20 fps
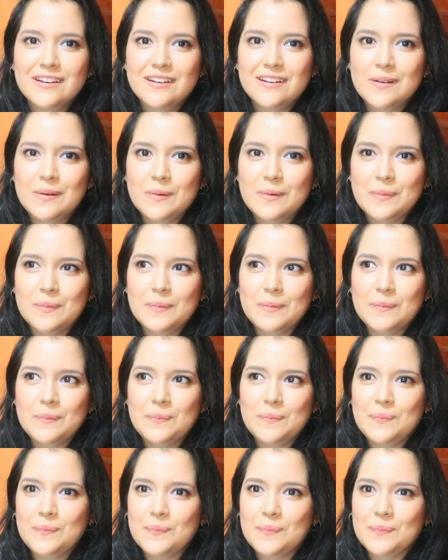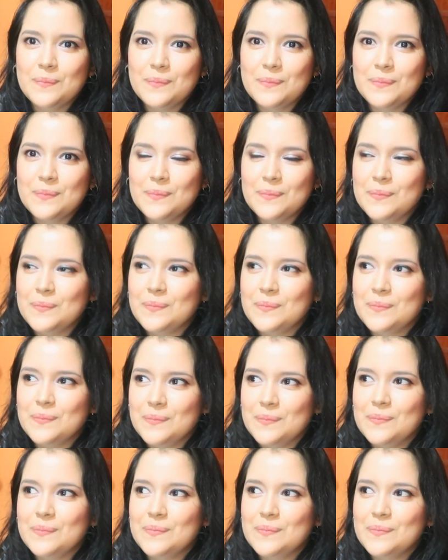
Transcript: No one is speaking in this clip.